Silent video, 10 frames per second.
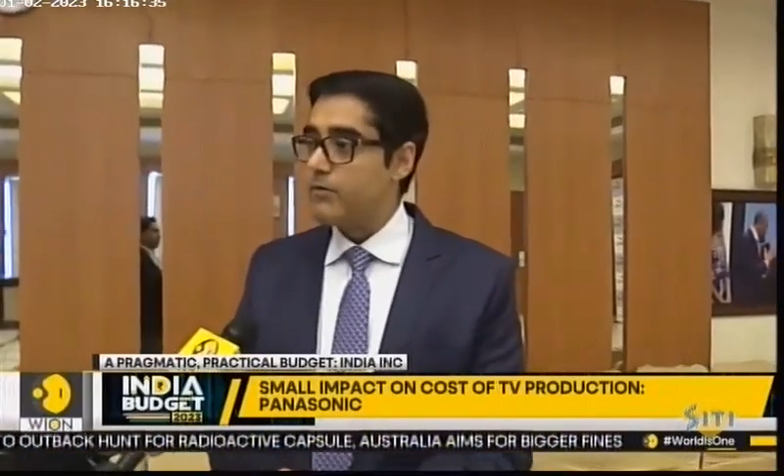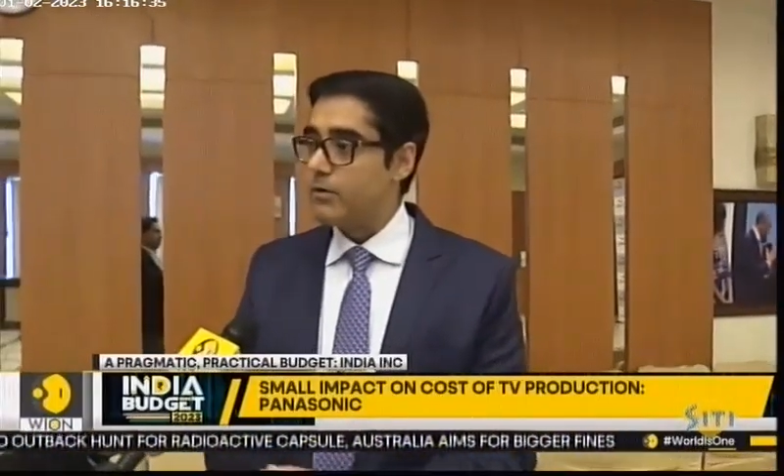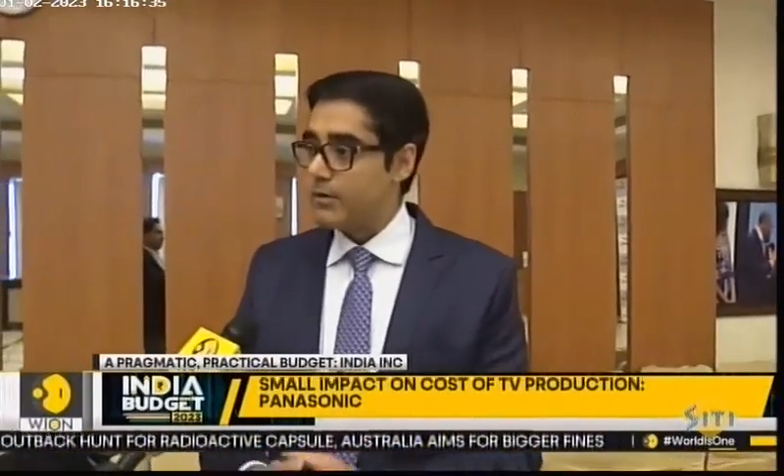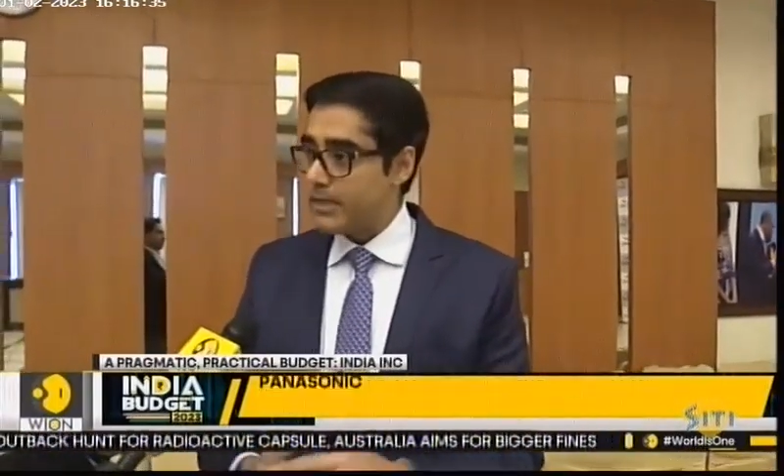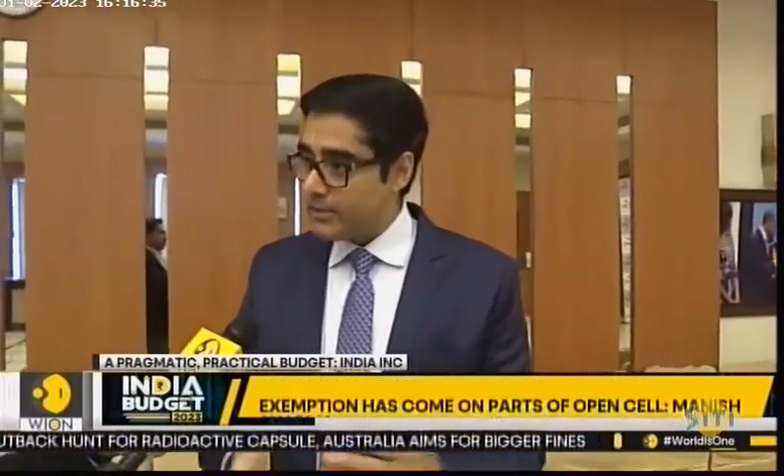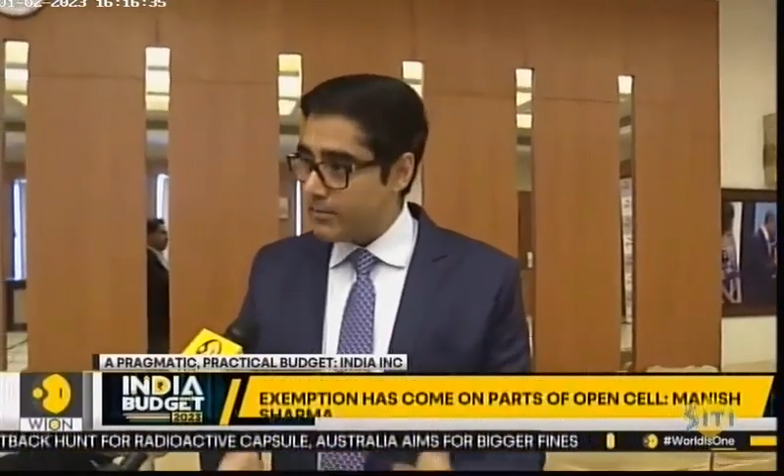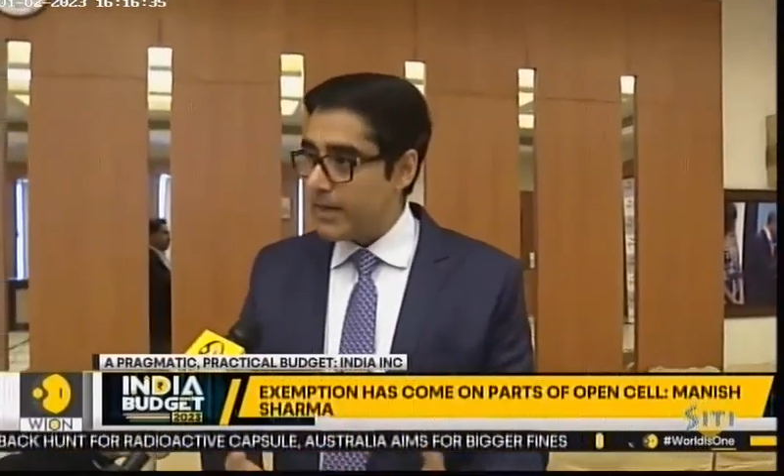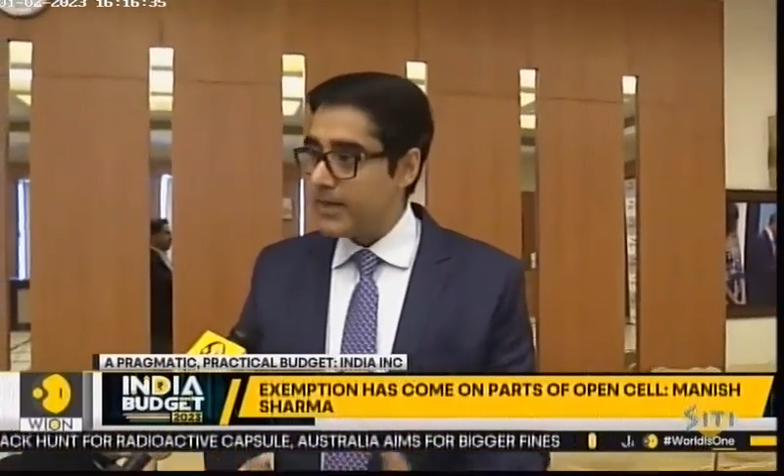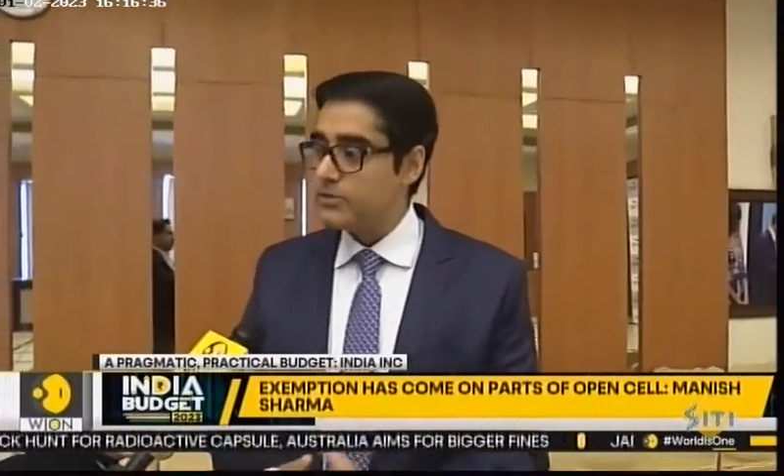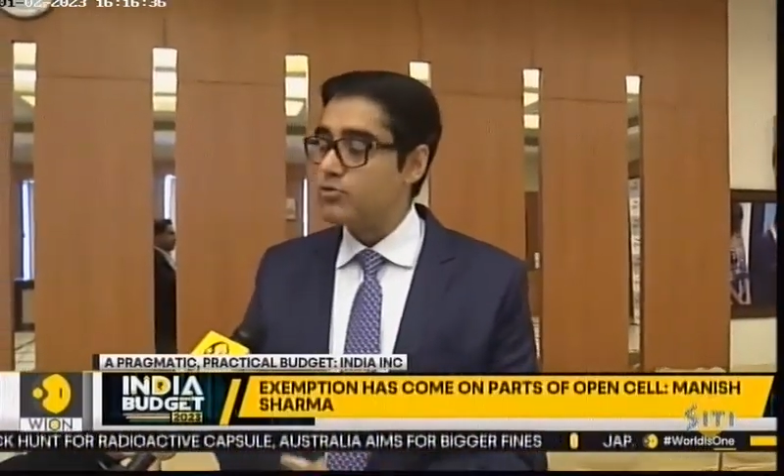for
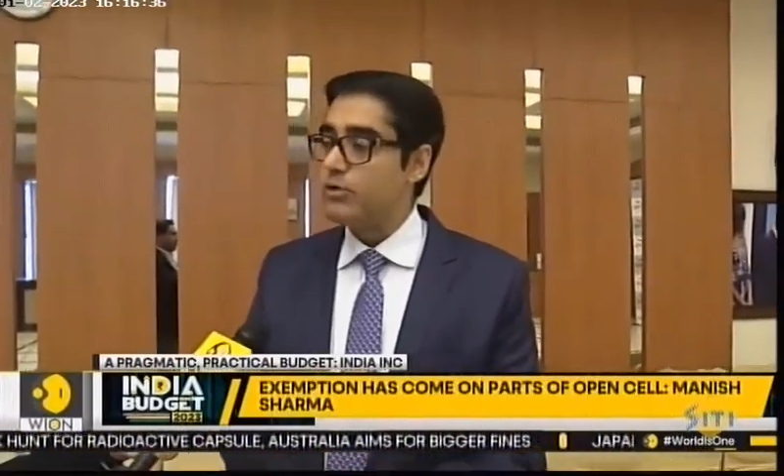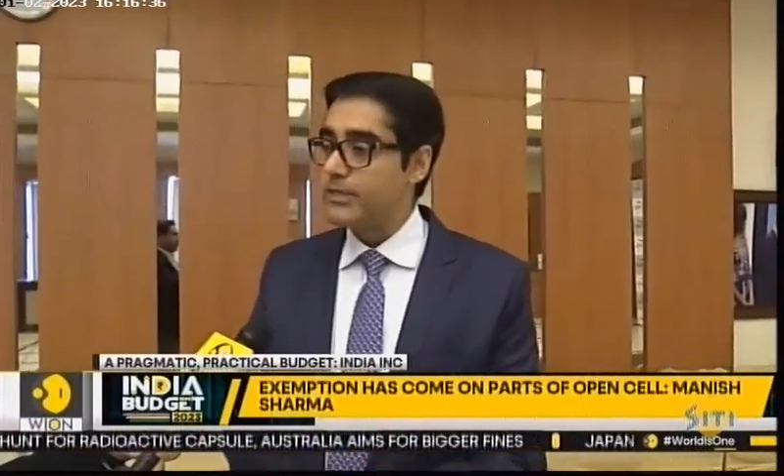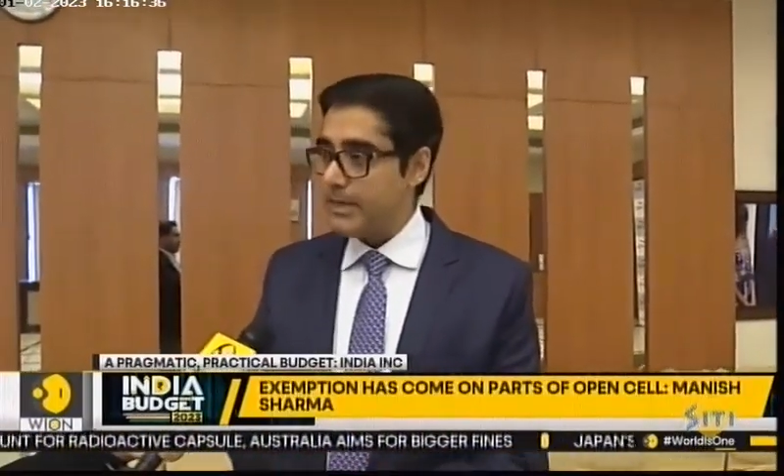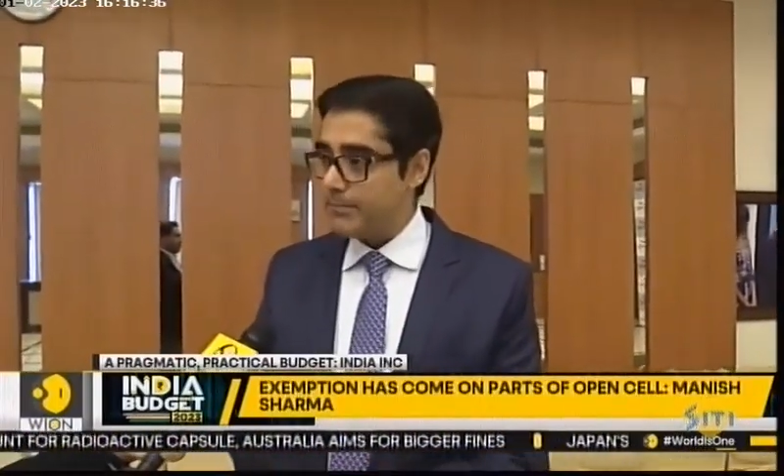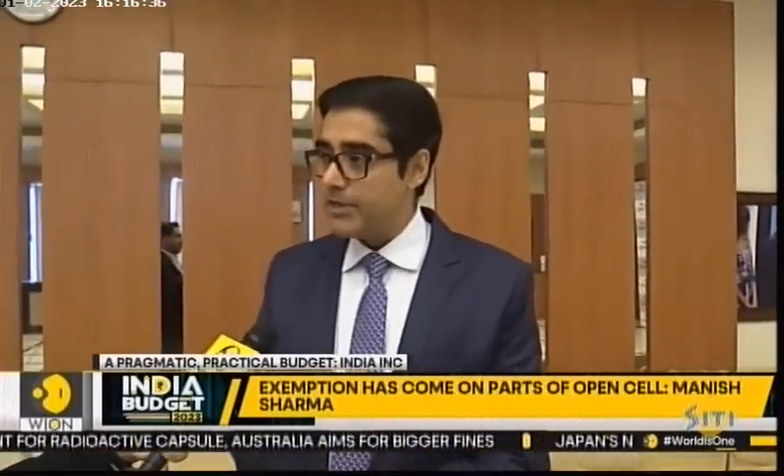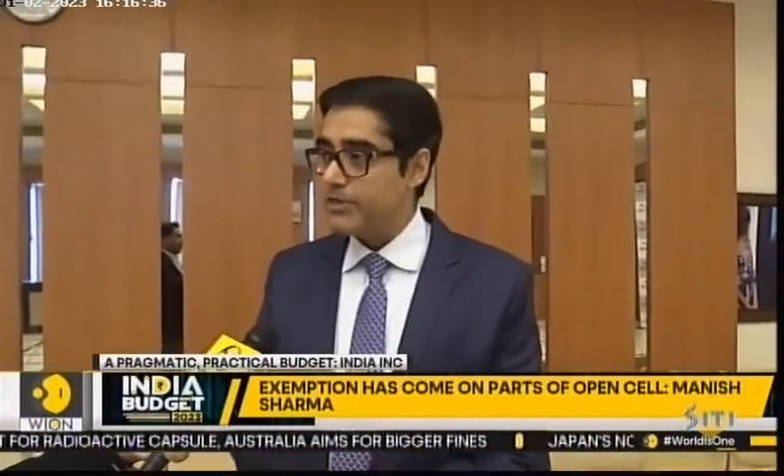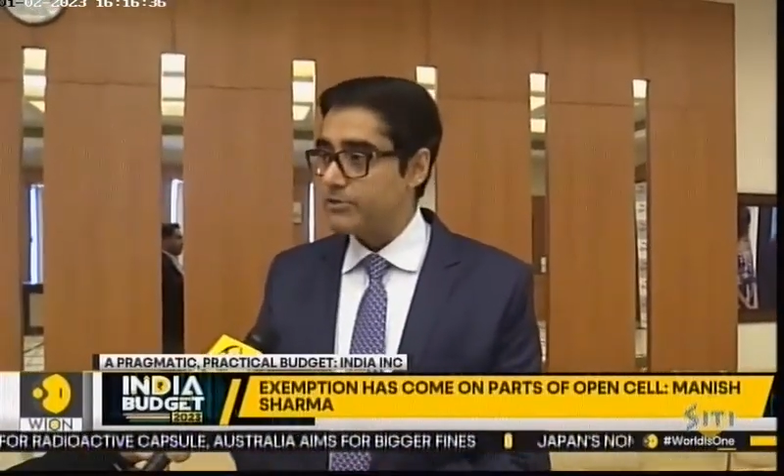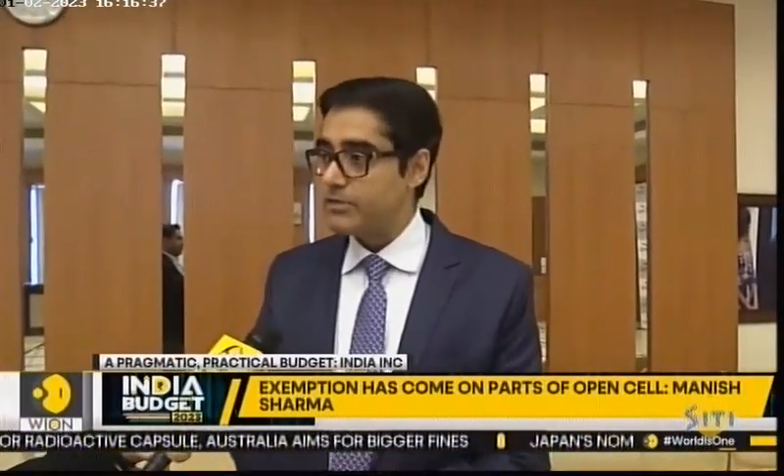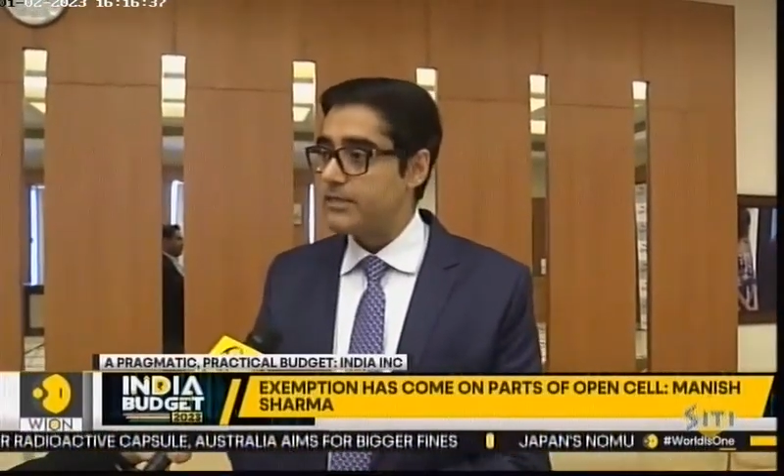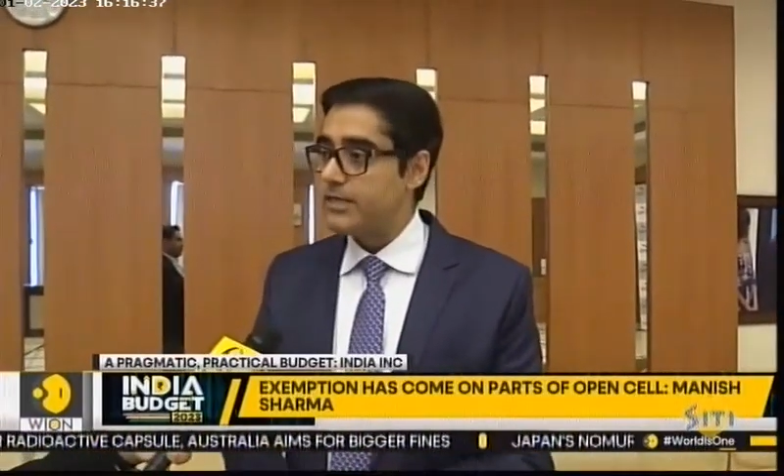lithium-ion storage
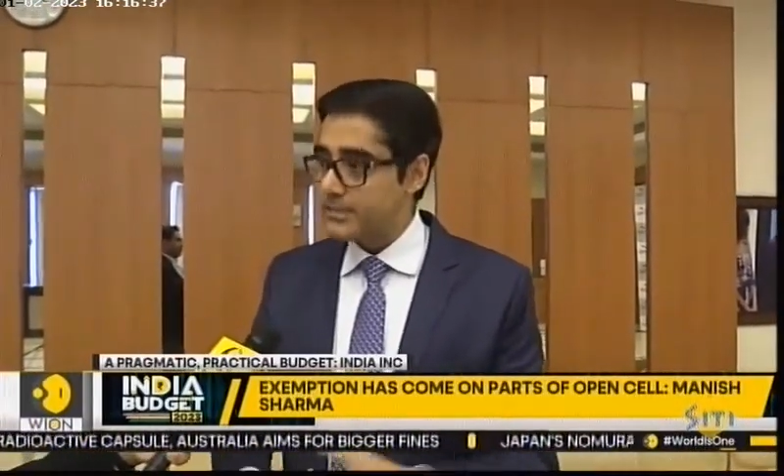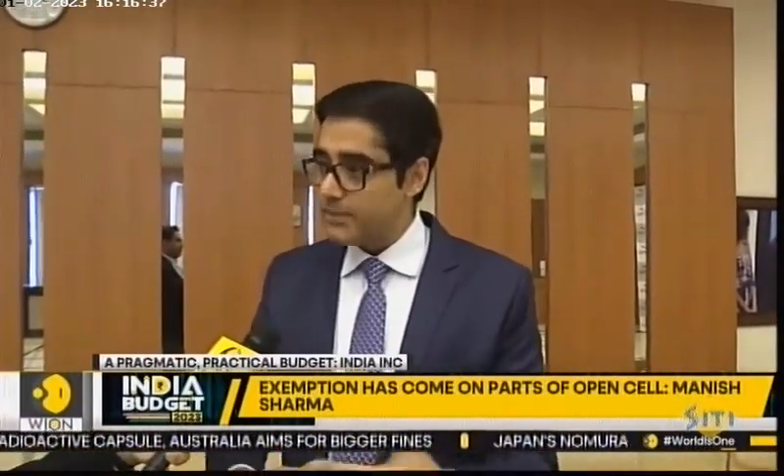applications and